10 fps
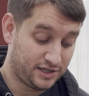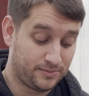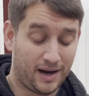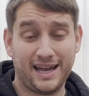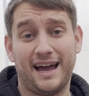you
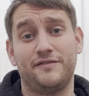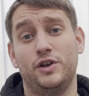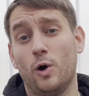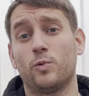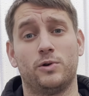might have
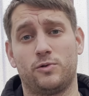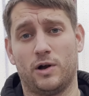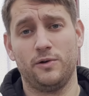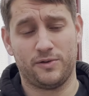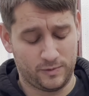no root
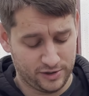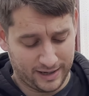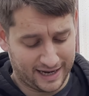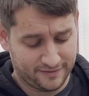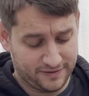growth when you
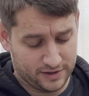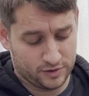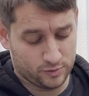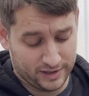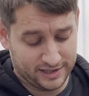have
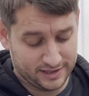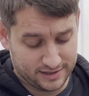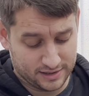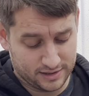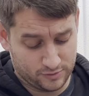green
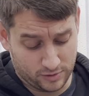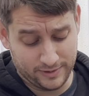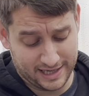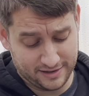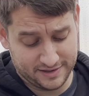
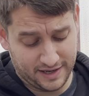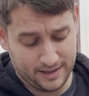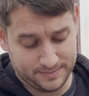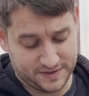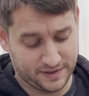growing out of the
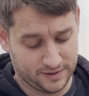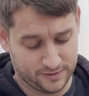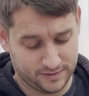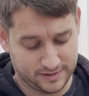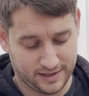top.
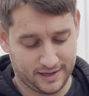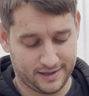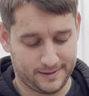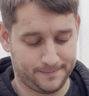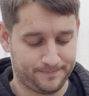So
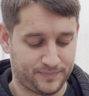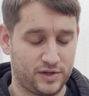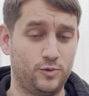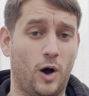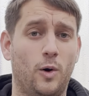
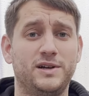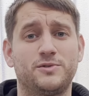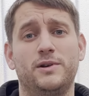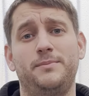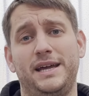you always
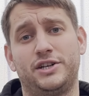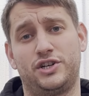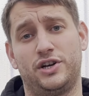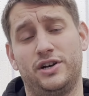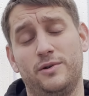want to make
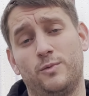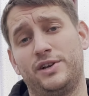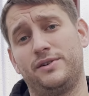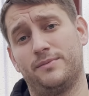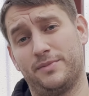sure
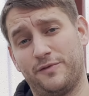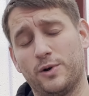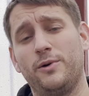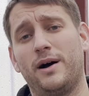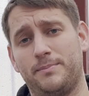
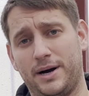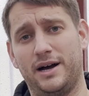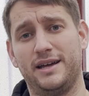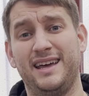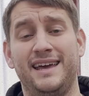before you up
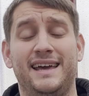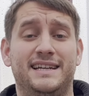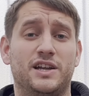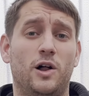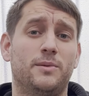pot,
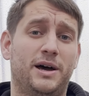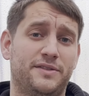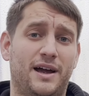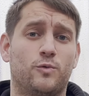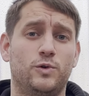it's all about
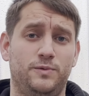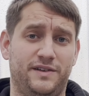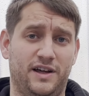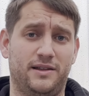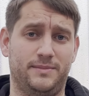that root
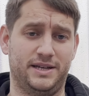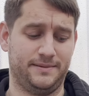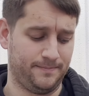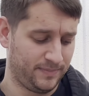development.